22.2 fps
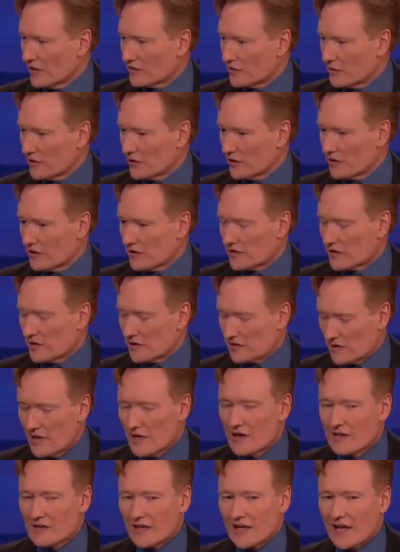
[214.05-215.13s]
And Tony Curtis says,
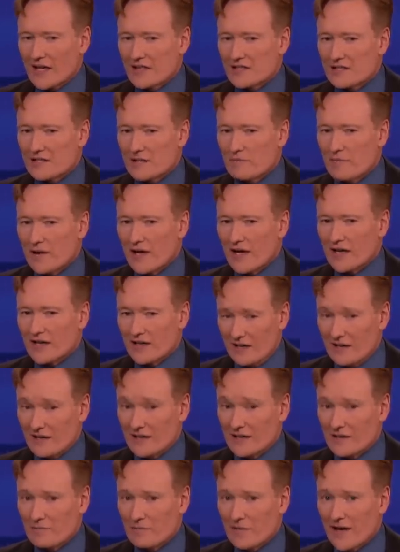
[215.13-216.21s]
the cat's in the bag,
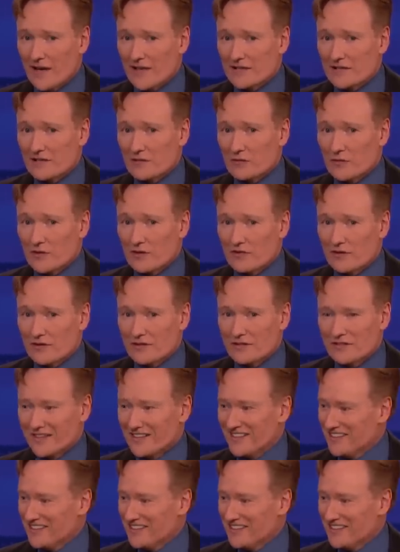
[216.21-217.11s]
and the bag's in the river.